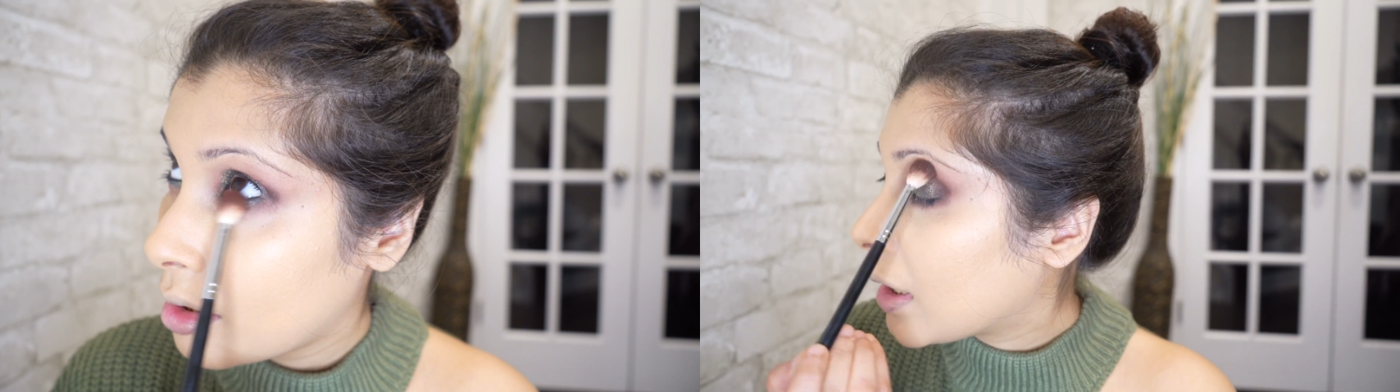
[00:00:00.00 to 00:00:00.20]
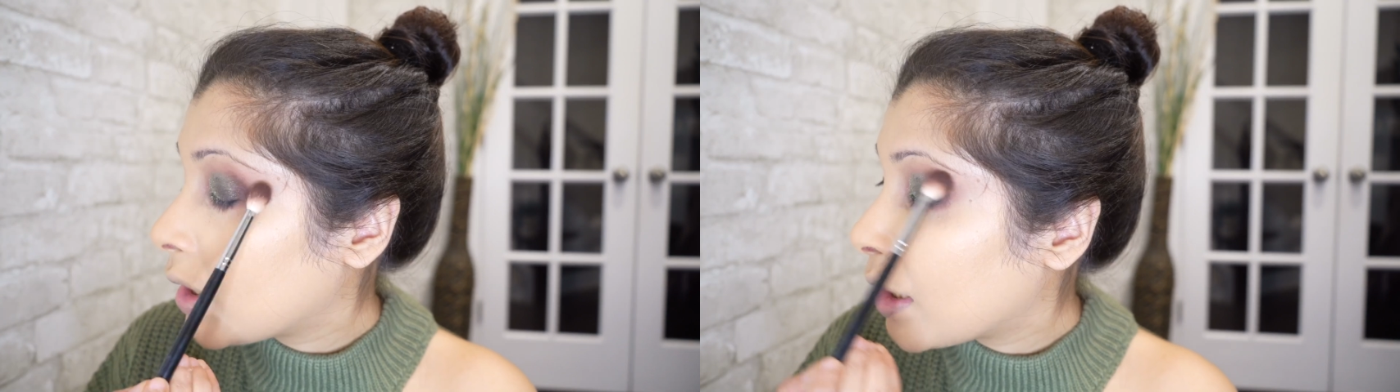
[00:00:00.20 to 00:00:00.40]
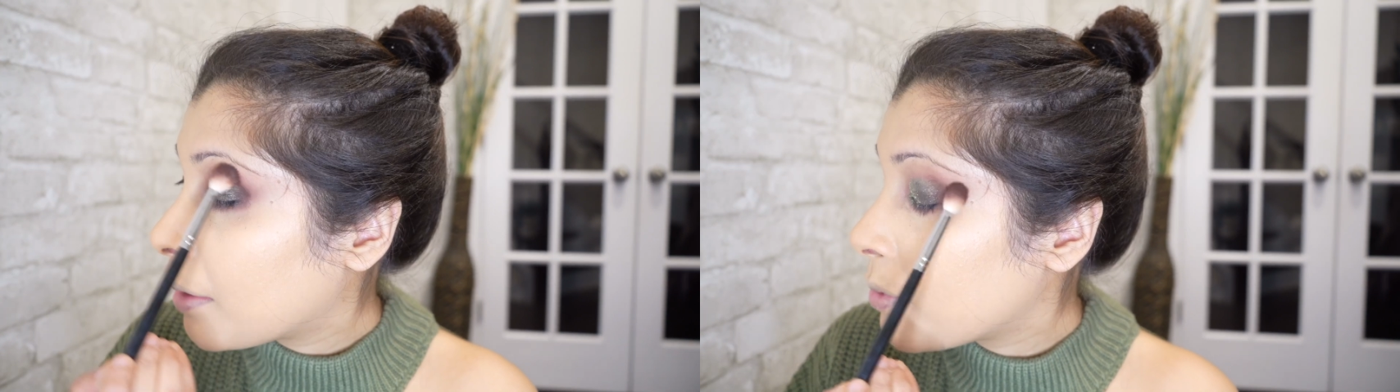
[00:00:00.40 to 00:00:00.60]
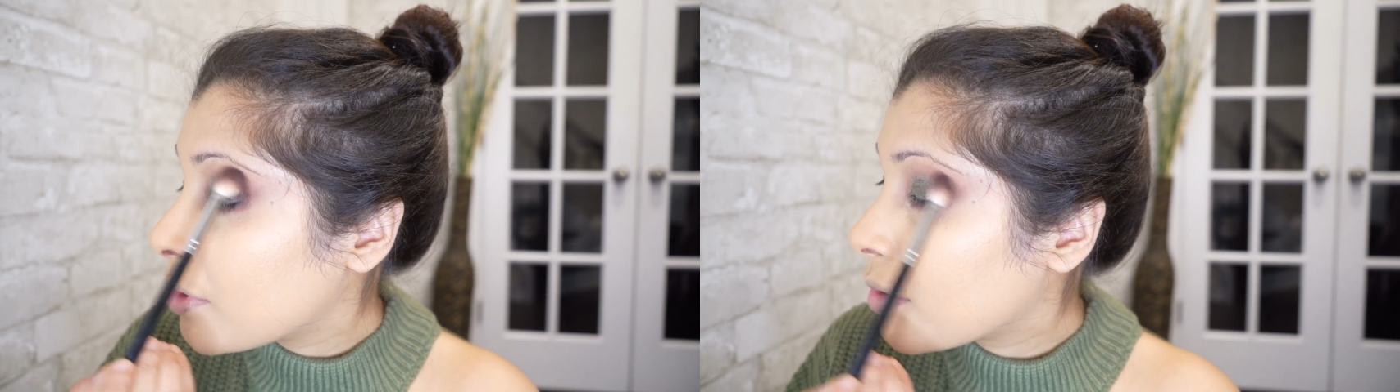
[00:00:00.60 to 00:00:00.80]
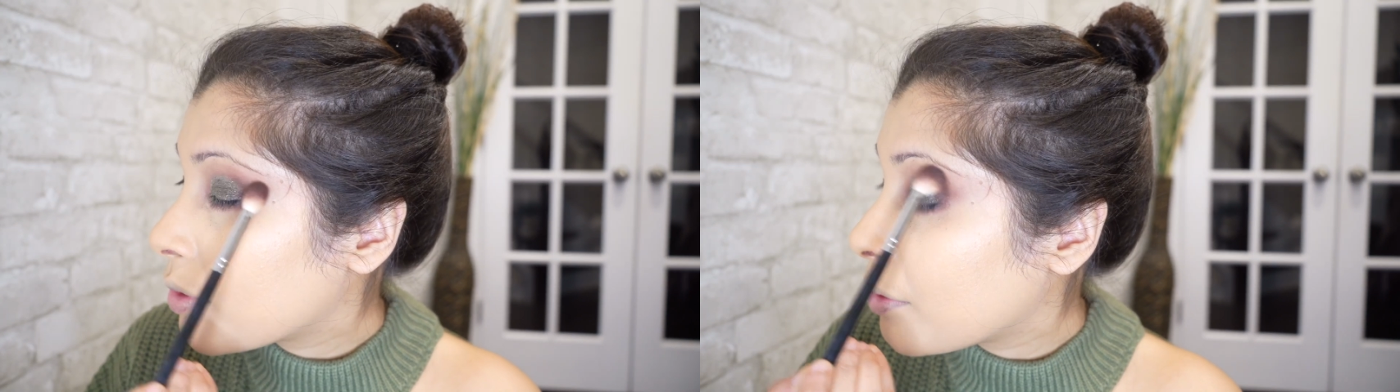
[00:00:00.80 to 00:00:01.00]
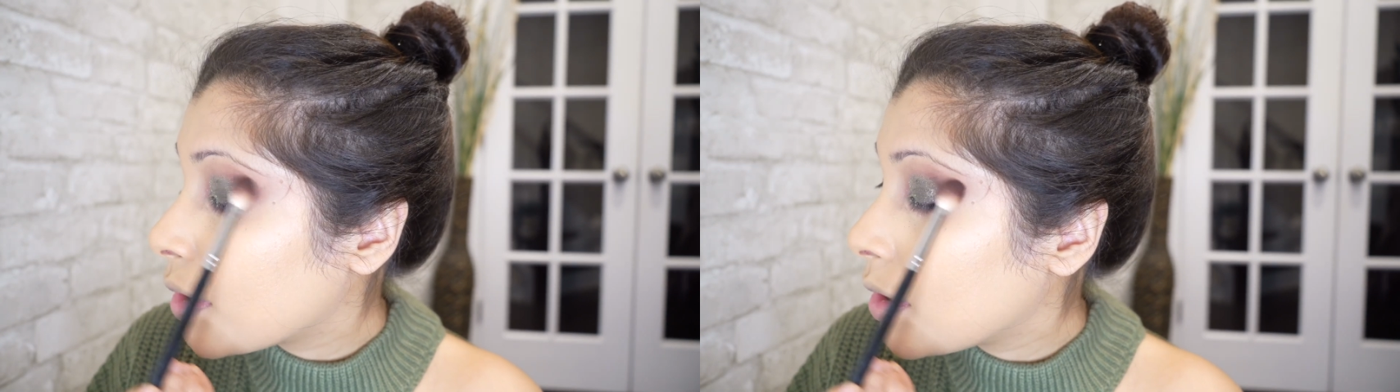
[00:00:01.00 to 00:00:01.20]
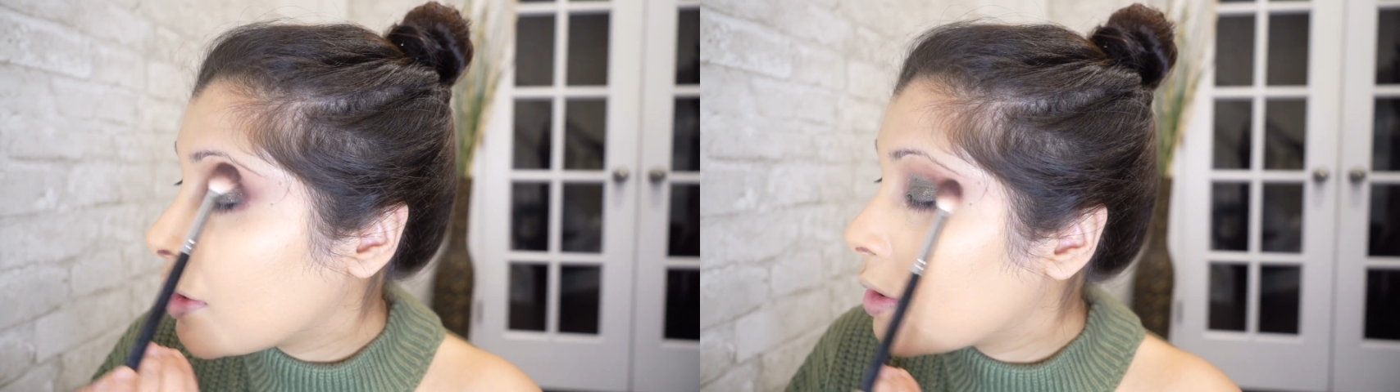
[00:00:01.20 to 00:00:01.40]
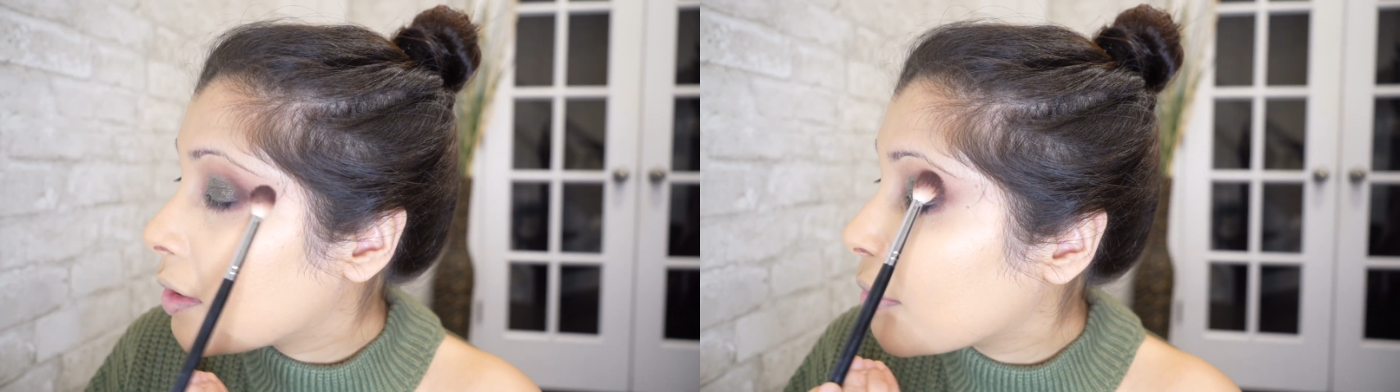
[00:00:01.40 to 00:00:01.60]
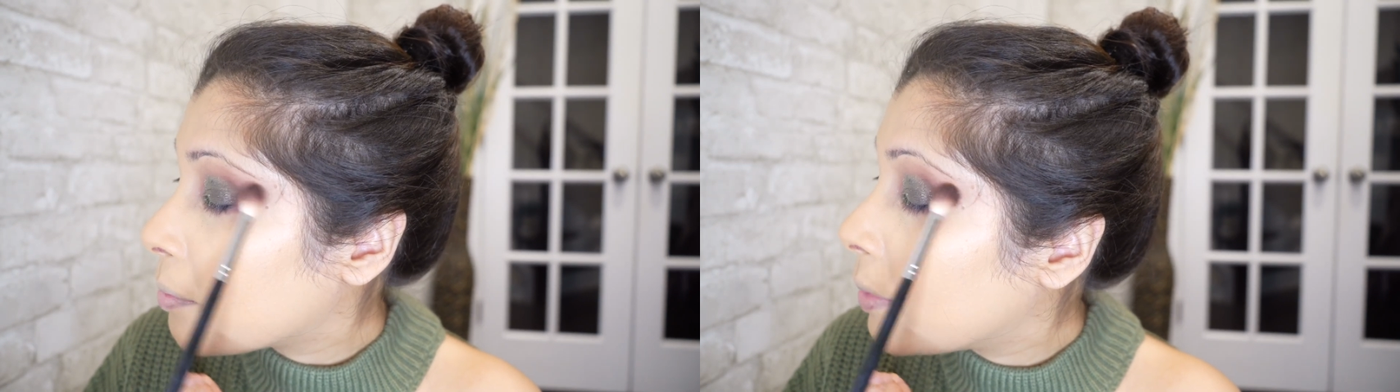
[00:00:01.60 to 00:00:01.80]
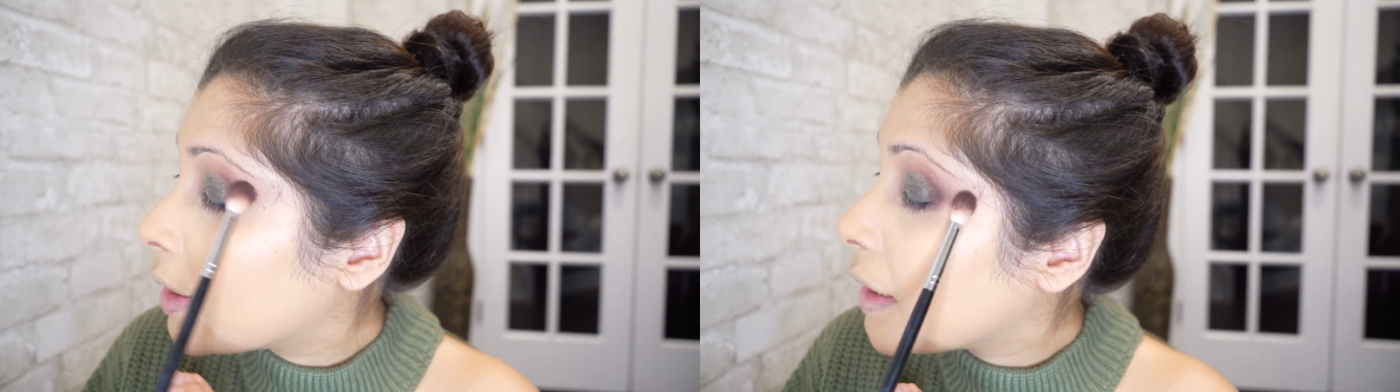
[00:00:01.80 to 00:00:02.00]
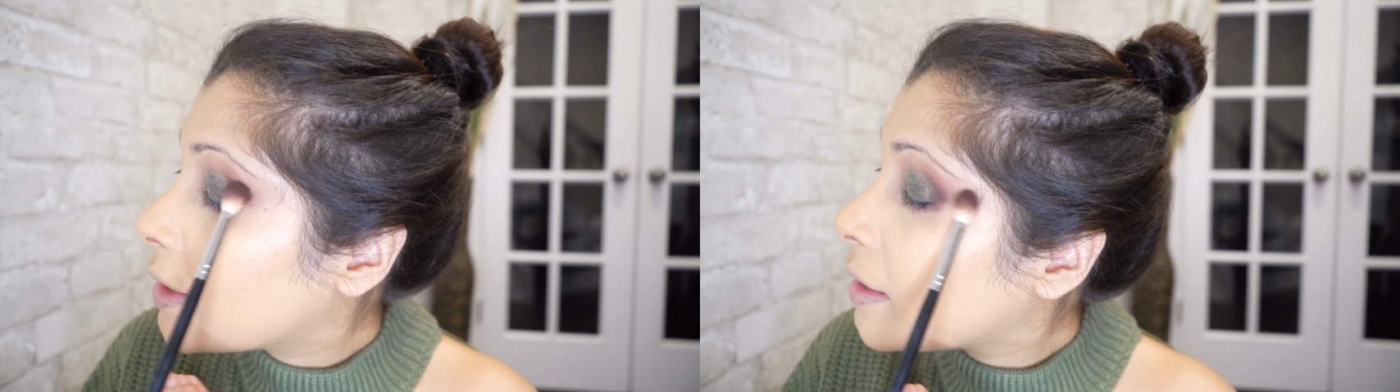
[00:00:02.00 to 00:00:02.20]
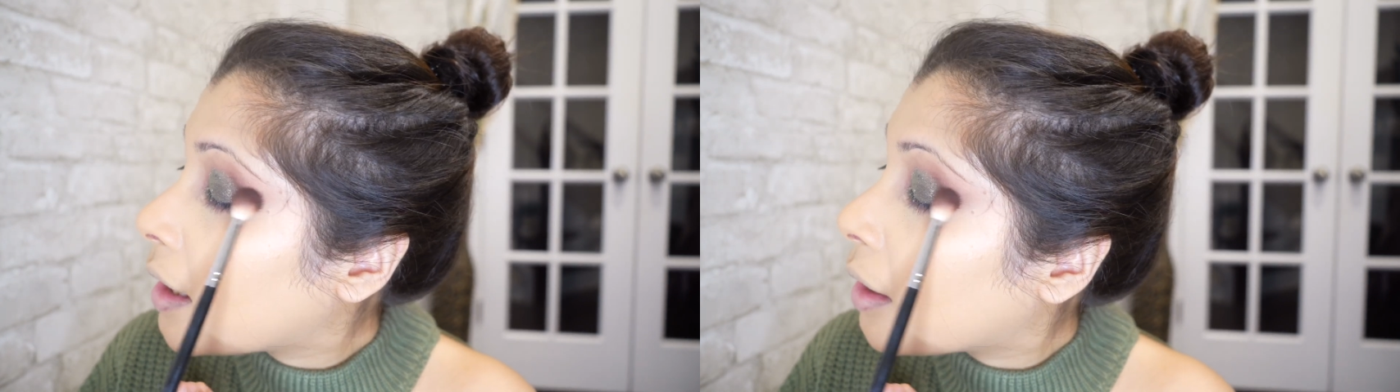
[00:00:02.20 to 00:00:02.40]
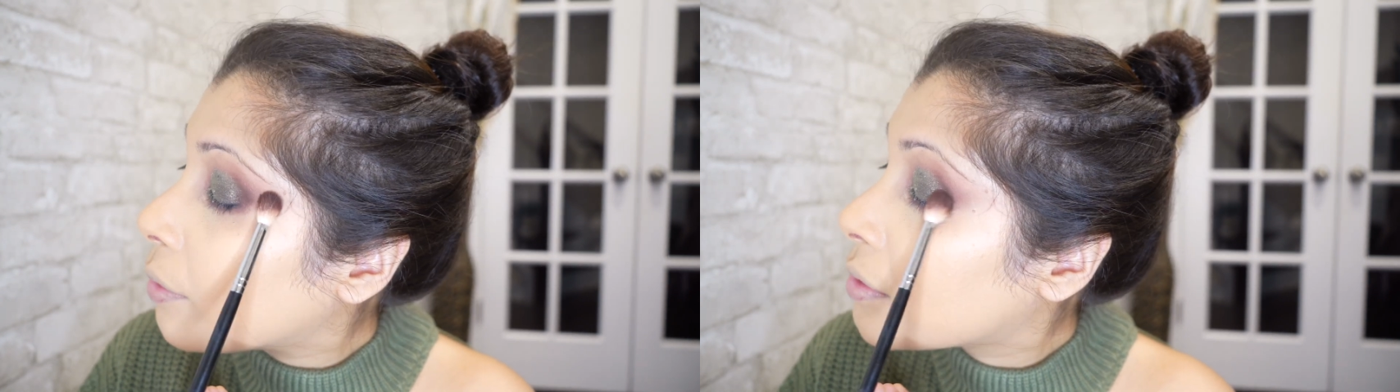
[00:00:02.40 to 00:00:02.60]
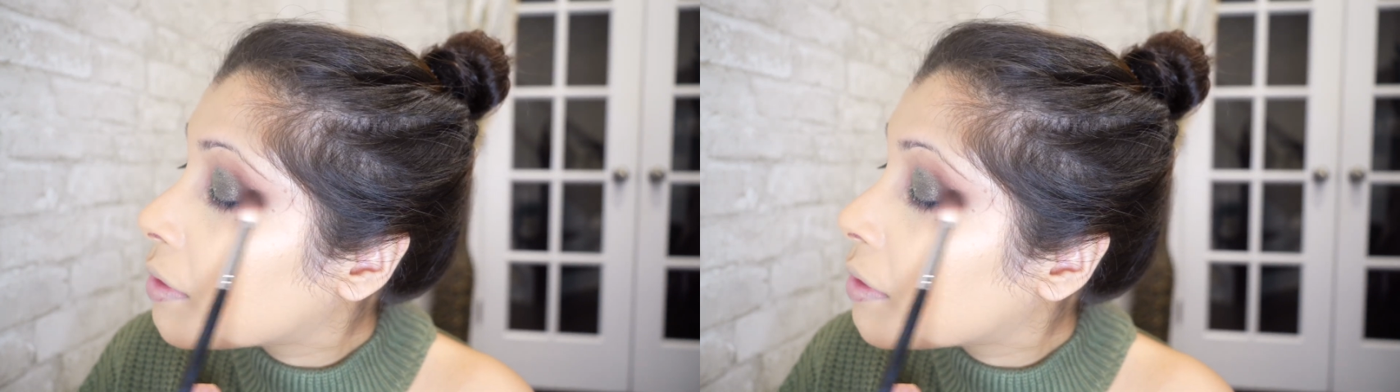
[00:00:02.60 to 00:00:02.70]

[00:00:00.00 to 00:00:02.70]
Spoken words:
And then I'm just going to blend it out.